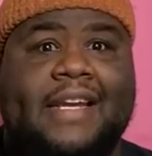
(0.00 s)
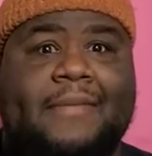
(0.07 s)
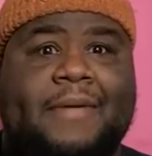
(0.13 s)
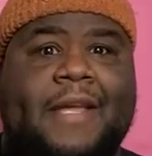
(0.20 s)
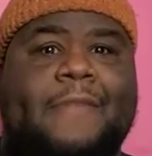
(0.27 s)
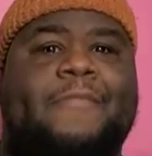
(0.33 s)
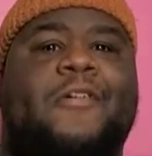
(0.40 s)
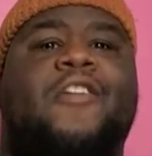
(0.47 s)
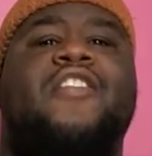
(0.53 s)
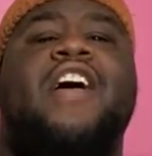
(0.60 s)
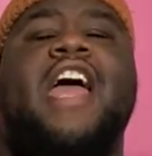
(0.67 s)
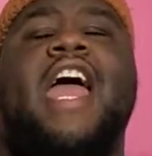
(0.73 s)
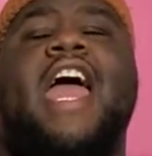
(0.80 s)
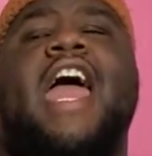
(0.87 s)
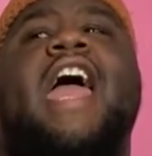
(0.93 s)
people,
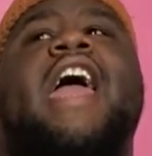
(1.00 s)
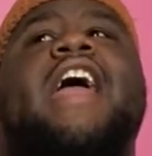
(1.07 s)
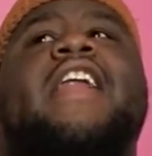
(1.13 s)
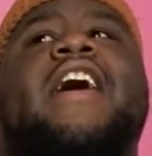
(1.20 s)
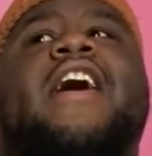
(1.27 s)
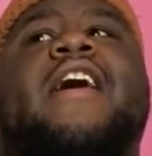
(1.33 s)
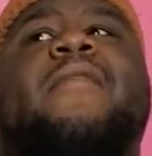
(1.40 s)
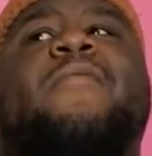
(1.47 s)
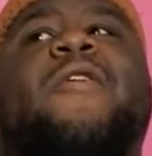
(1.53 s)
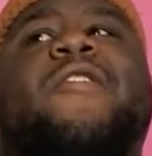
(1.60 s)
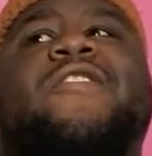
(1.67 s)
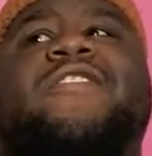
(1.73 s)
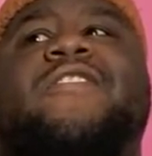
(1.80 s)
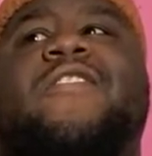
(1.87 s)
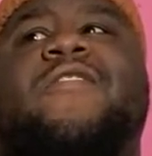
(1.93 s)
and
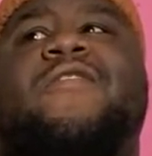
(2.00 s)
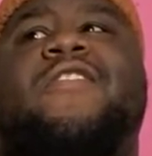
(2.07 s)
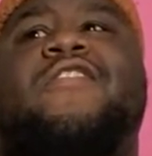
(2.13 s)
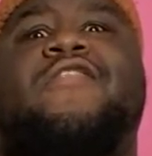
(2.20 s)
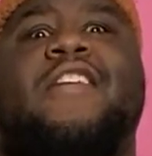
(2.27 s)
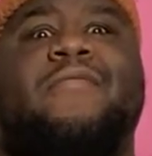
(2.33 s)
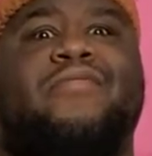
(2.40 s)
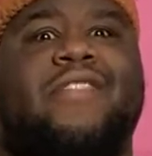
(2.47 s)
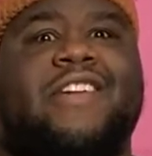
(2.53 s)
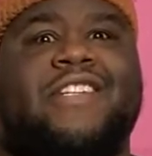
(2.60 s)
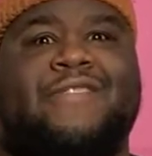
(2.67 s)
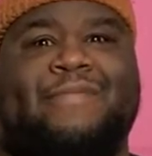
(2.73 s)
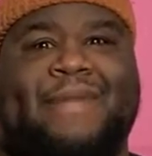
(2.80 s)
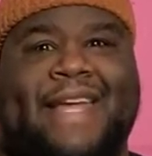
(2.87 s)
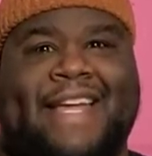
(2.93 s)
also the Great
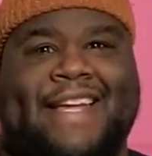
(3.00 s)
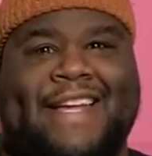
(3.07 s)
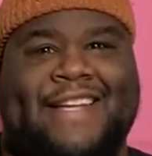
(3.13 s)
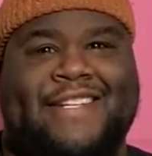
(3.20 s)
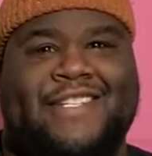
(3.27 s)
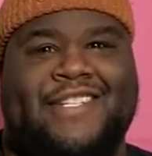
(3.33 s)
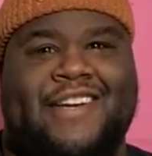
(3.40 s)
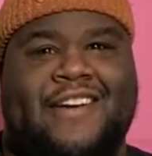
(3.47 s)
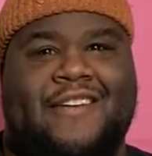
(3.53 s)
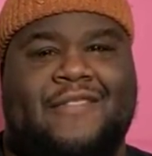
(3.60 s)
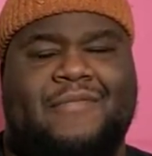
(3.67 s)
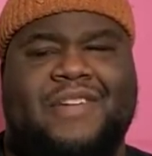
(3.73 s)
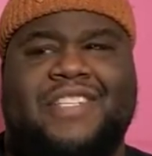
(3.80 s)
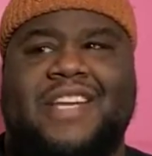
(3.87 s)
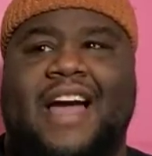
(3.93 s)
British Baking Show,
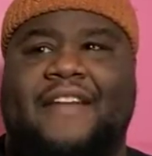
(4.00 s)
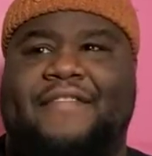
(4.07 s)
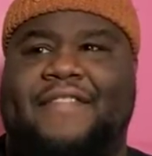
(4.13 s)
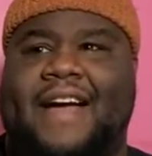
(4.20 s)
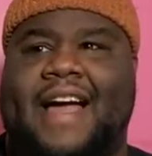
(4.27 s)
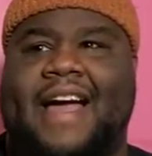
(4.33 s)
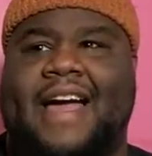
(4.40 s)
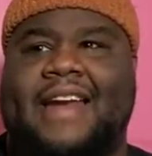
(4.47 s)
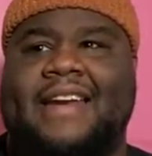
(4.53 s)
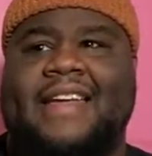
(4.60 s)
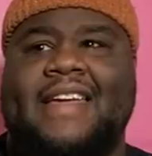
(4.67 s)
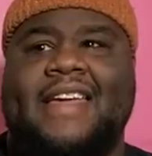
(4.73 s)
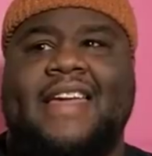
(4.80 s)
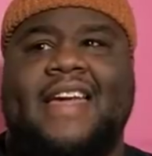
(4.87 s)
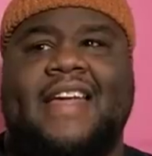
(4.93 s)
which I find
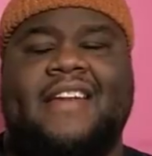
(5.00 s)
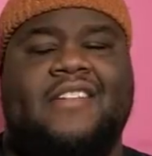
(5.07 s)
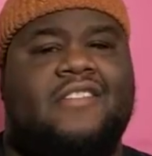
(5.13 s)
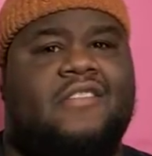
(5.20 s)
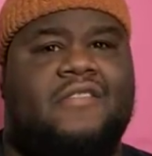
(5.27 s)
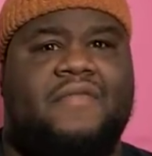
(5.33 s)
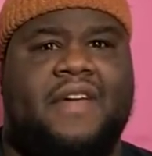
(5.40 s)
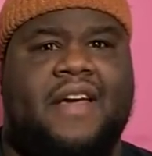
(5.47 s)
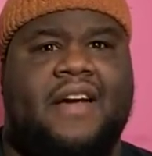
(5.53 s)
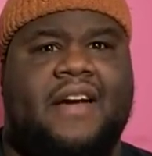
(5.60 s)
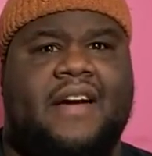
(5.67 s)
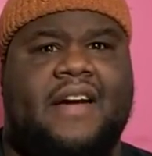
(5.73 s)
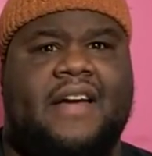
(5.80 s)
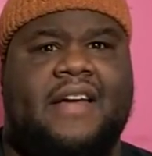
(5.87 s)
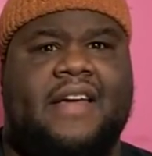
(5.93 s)
in the COVID
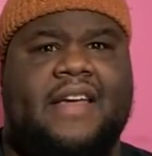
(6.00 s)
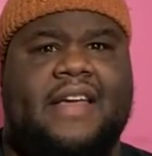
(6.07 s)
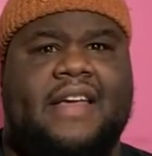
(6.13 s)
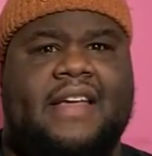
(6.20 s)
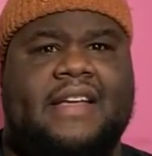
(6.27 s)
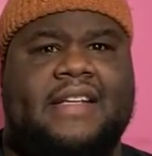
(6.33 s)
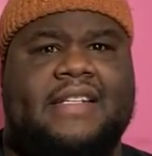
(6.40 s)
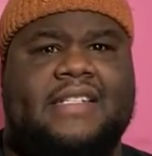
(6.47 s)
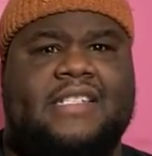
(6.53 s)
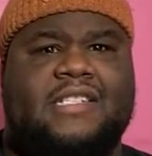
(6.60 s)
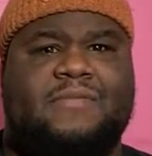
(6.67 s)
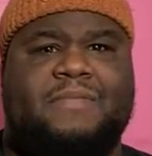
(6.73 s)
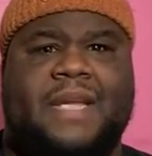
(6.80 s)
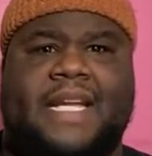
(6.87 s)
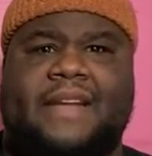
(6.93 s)
era
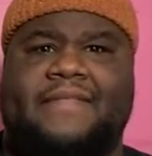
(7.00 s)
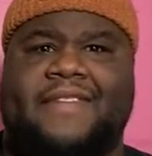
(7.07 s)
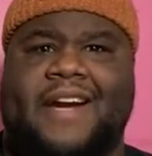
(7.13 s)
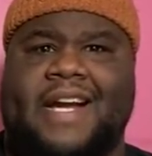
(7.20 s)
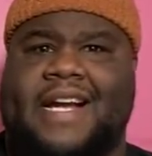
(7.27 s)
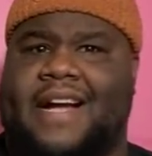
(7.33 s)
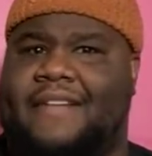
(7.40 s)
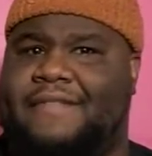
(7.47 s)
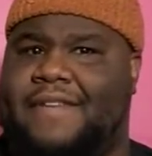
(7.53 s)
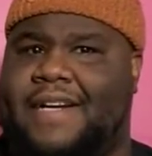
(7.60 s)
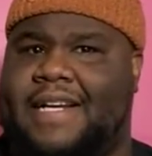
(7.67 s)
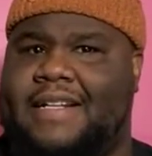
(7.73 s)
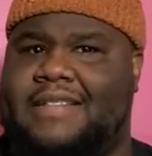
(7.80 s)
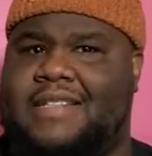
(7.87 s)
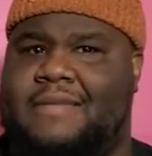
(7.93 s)
has been very
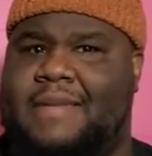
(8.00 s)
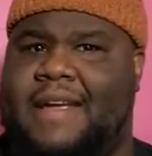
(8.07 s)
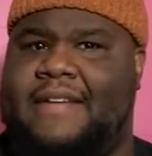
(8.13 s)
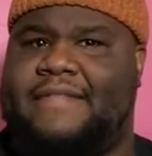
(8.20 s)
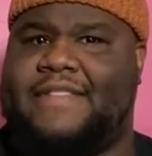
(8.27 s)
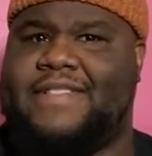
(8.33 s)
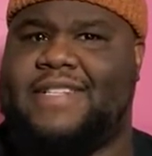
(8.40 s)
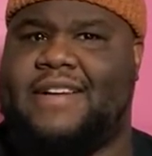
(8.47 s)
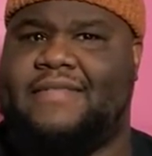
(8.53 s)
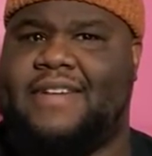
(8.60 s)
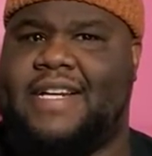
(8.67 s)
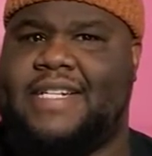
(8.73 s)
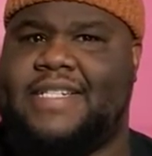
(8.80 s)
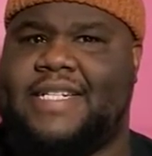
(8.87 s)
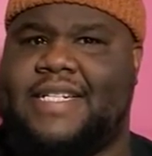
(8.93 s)
comforting to me for some
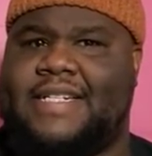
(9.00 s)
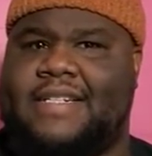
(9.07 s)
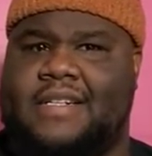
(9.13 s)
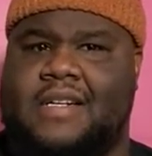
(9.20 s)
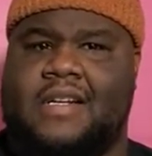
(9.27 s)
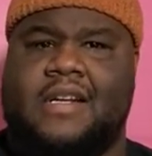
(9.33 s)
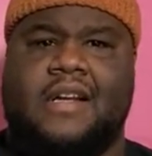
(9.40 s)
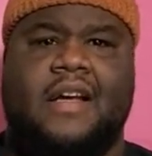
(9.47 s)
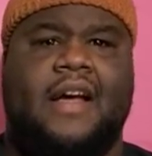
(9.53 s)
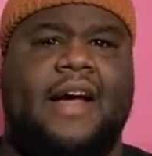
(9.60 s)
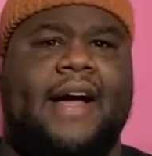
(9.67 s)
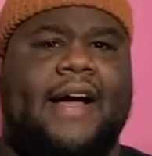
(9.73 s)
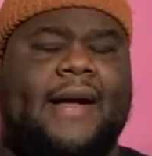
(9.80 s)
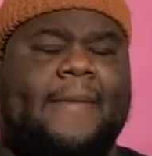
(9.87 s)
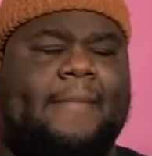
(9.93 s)
reason.
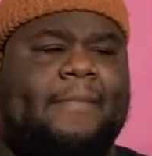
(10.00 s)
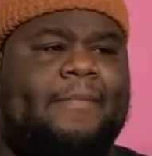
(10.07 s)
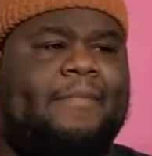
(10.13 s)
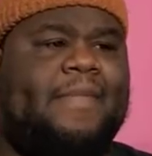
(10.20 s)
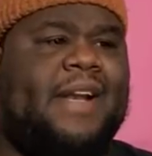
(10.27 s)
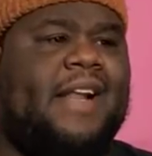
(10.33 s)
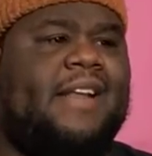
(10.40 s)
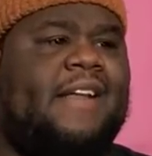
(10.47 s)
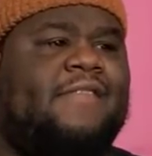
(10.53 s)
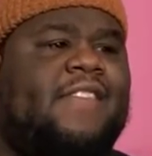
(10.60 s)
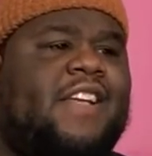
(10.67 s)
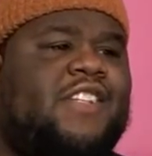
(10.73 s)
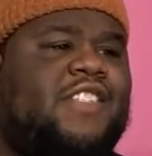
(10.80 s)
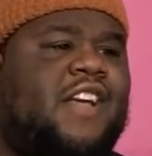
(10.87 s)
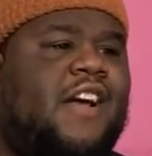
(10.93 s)
But I love
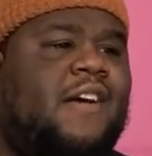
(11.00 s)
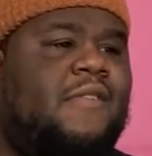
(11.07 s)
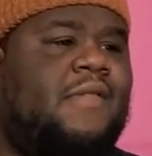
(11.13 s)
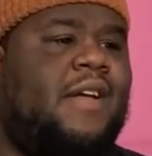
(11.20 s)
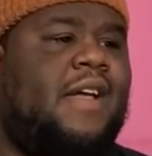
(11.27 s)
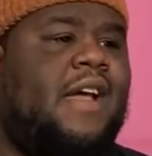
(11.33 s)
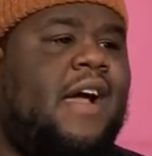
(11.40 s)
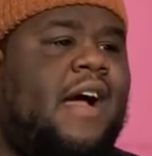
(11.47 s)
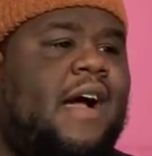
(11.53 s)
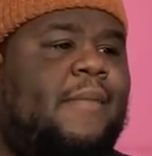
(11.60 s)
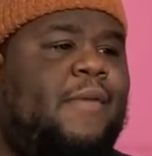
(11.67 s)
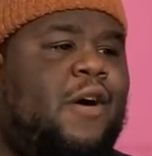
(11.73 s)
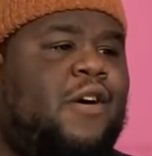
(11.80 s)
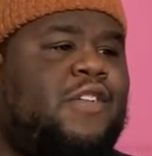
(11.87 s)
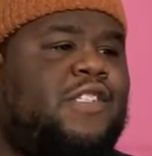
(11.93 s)
that show.
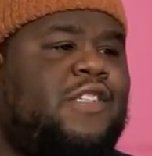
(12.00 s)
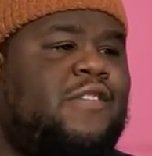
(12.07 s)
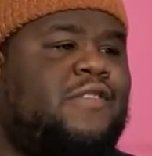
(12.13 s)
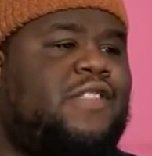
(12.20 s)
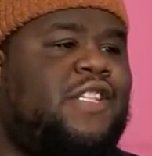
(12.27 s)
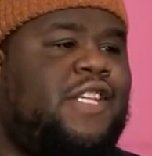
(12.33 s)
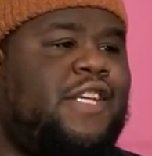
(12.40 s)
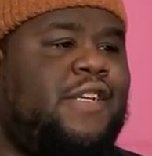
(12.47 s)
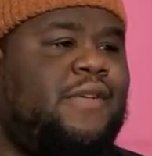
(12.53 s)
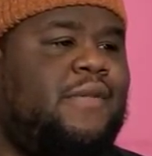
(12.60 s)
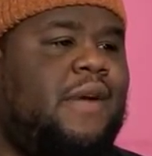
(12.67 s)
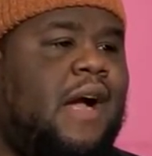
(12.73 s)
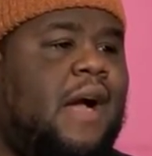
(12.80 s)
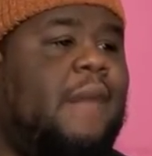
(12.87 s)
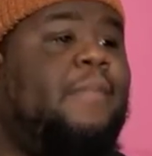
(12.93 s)
Also,
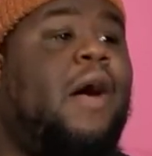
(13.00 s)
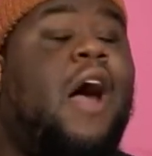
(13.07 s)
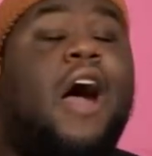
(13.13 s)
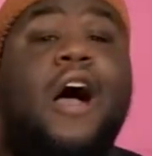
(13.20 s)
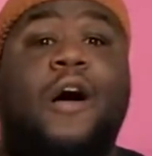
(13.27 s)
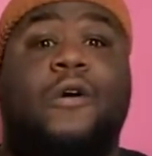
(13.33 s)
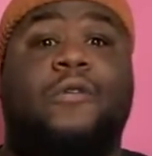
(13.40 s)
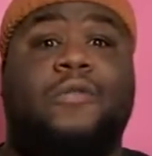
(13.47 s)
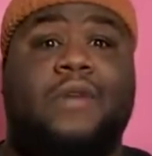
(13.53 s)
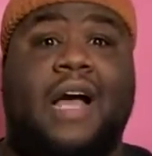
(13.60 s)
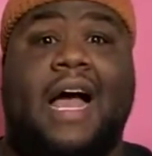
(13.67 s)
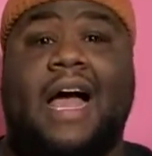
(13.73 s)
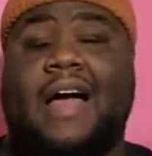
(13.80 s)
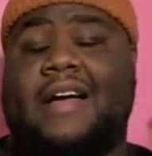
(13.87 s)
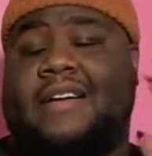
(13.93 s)
too,
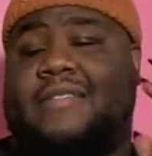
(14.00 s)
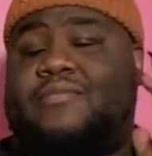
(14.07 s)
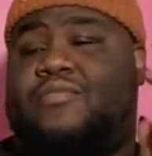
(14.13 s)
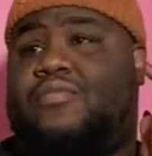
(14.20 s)
I